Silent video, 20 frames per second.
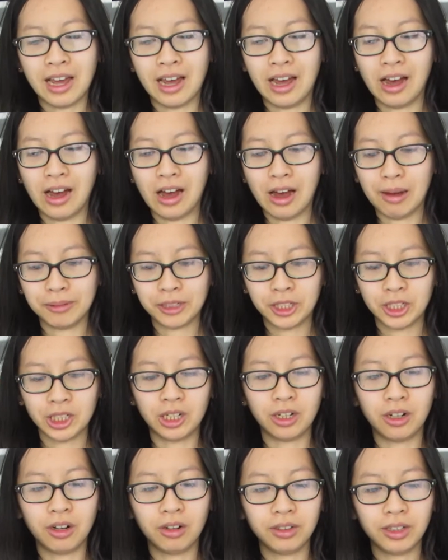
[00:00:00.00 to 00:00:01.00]
Um,
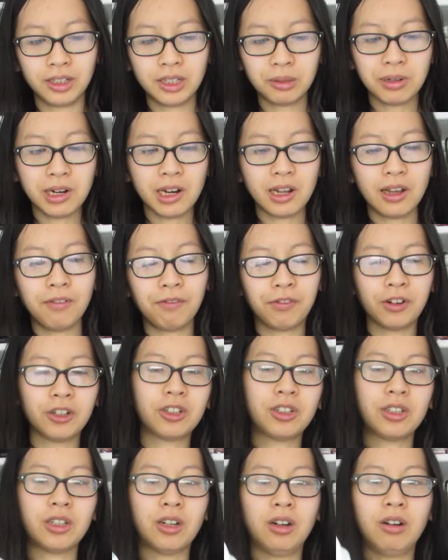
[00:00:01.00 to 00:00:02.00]
so this one I
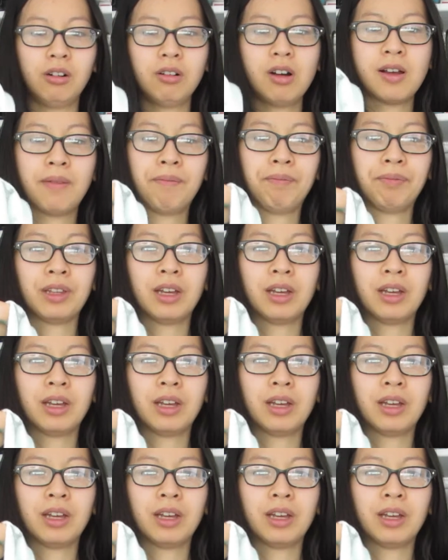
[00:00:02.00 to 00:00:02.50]
first sewed.